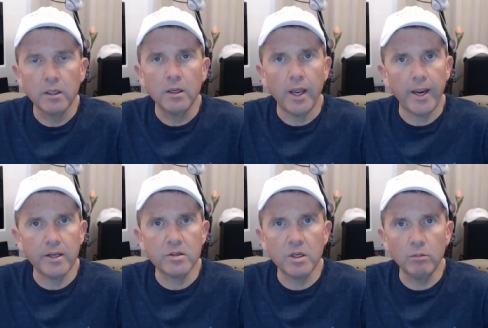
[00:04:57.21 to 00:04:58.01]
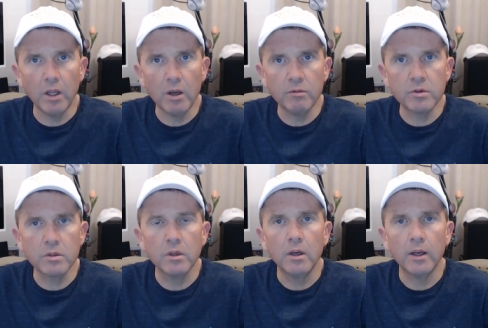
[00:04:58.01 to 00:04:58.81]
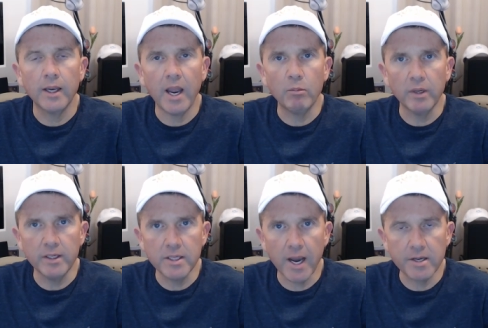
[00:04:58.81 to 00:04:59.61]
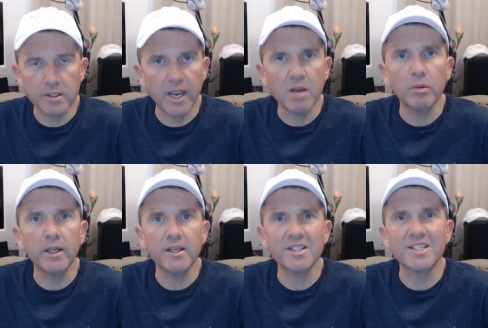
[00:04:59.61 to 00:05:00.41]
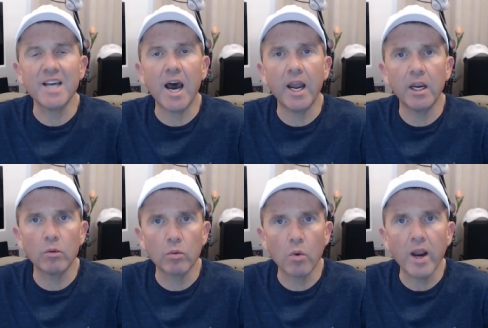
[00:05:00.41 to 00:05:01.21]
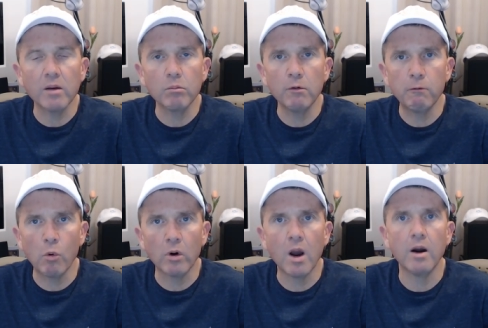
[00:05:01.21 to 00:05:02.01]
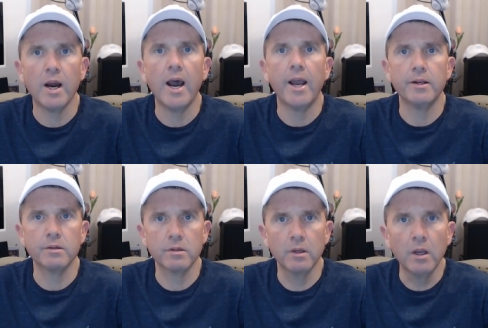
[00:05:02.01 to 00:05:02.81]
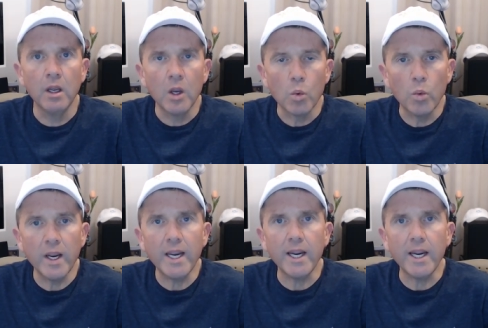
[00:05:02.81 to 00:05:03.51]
ASM lives, gambling dies. Gambling is dying right before our eyes. We are